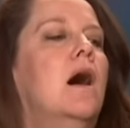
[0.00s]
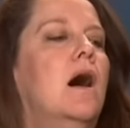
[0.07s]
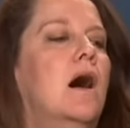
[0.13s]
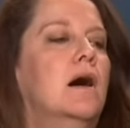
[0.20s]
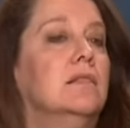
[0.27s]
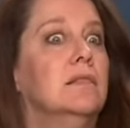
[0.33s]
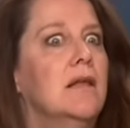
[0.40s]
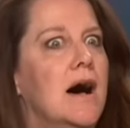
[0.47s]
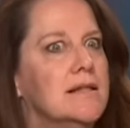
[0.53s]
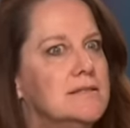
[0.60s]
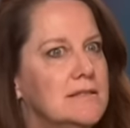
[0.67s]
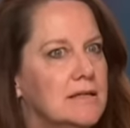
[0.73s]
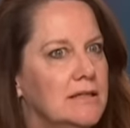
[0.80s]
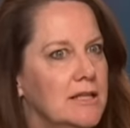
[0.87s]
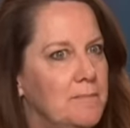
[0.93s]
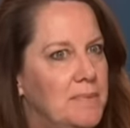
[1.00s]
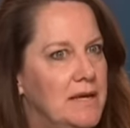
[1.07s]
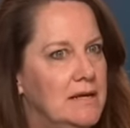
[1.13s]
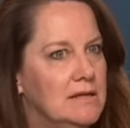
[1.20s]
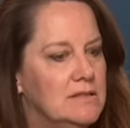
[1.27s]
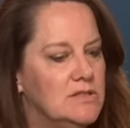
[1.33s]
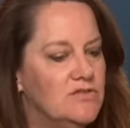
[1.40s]
Lots of
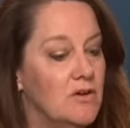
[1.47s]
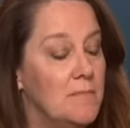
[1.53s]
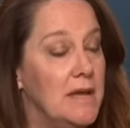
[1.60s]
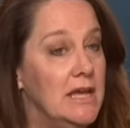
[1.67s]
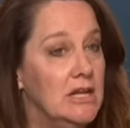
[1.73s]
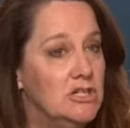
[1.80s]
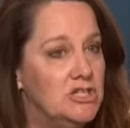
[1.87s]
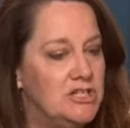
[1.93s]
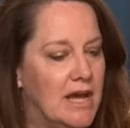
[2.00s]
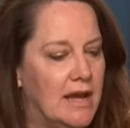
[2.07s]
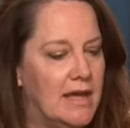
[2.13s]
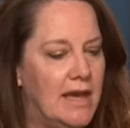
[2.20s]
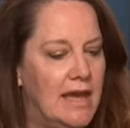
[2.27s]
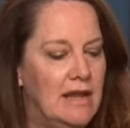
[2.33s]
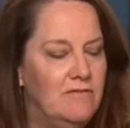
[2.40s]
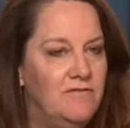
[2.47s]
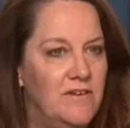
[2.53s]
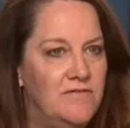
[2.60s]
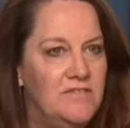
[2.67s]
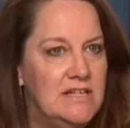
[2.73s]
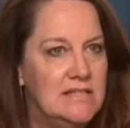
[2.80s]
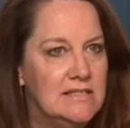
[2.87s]
clippings from each decade,
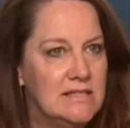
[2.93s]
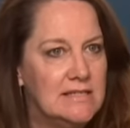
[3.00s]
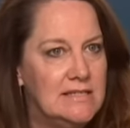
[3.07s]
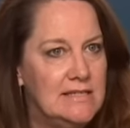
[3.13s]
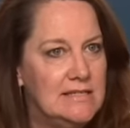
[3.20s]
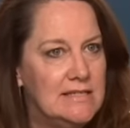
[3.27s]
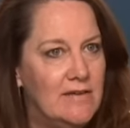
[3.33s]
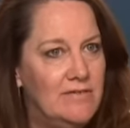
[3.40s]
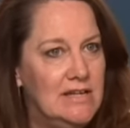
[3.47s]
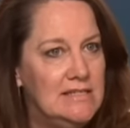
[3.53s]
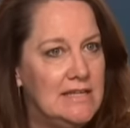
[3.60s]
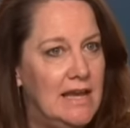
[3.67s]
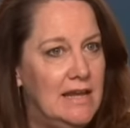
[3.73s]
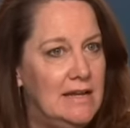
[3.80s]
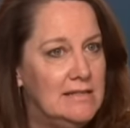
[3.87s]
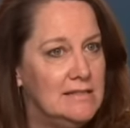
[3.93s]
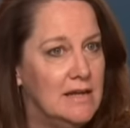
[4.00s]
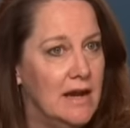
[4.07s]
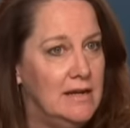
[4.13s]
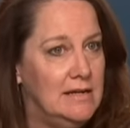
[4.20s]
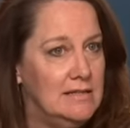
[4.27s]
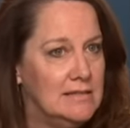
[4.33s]
50s, 60s, 70s, 80s,
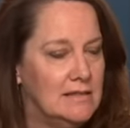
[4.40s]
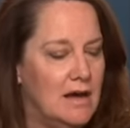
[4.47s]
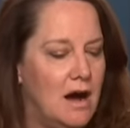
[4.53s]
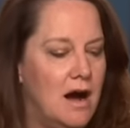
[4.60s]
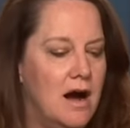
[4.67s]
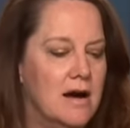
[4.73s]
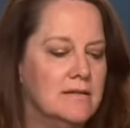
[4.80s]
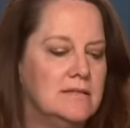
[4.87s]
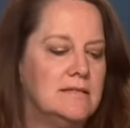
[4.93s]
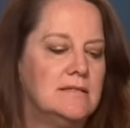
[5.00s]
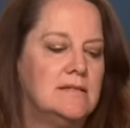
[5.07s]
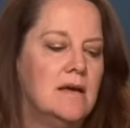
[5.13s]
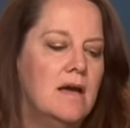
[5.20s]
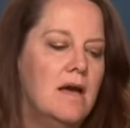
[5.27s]
90s, and the aughts.